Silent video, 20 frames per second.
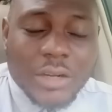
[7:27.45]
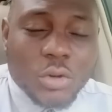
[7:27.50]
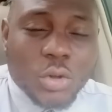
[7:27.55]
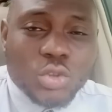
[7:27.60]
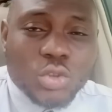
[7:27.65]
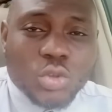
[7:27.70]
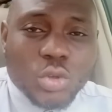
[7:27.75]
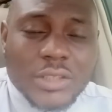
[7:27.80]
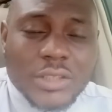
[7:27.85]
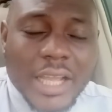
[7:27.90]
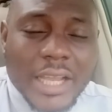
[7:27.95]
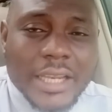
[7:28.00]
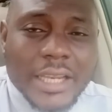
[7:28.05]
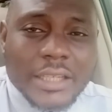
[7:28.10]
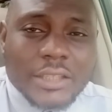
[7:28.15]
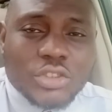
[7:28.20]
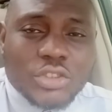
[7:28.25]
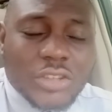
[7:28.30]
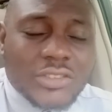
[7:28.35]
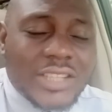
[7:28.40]
Can also take
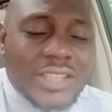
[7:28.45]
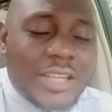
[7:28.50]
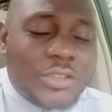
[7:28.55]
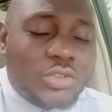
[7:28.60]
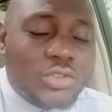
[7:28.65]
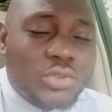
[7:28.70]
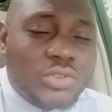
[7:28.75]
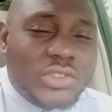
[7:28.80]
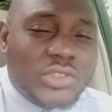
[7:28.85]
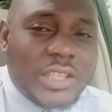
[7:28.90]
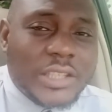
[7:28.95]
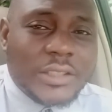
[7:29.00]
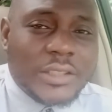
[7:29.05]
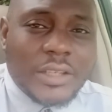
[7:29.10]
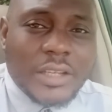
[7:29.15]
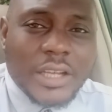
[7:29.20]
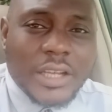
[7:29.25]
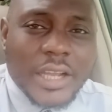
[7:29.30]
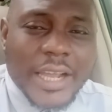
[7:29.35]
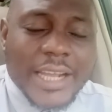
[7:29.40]
it, just as you've seen,
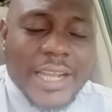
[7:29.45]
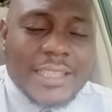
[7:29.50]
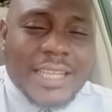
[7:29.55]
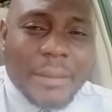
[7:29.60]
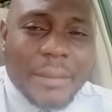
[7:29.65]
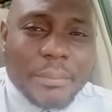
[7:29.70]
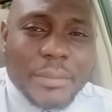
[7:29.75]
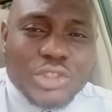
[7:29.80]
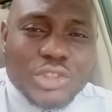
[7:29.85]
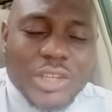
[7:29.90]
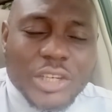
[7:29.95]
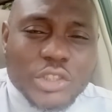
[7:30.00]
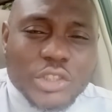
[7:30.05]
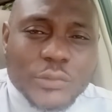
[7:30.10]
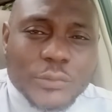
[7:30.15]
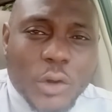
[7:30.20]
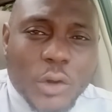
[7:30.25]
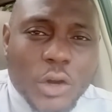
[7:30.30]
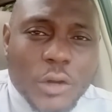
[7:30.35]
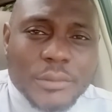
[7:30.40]
it can be
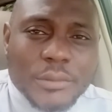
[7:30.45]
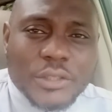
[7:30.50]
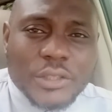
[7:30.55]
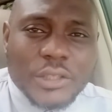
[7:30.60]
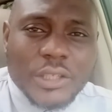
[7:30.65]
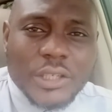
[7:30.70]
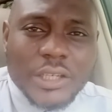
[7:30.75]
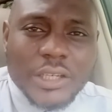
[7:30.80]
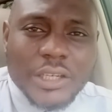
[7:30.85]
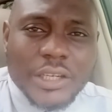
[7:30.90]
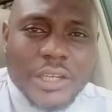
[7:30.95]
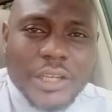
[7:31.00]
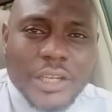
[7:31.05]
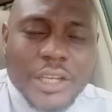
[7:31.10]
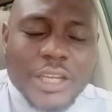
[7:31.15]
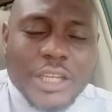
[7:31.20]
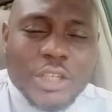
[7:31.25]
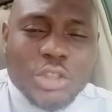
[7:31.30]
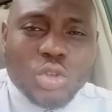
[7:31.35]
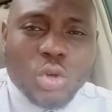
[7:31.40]
transformed
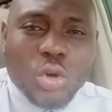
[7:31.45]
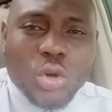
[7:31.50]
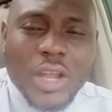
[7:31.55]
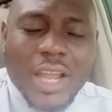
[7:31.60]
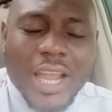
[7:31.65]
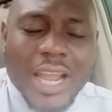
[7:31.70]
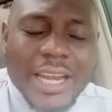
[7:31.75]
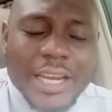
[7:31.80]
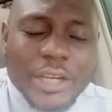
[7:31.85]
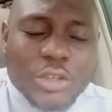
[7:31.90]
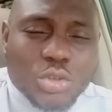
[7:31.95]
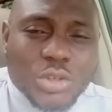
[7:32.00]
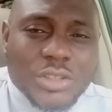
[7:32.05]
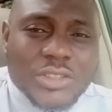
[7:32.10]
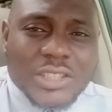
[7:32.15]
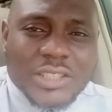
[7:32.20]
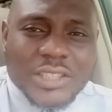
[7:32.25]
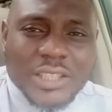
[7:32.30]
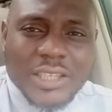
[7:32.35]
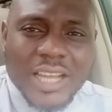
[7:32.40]
into
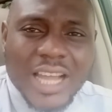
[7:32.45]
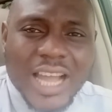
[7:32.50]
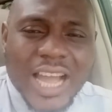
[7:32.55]
electricity.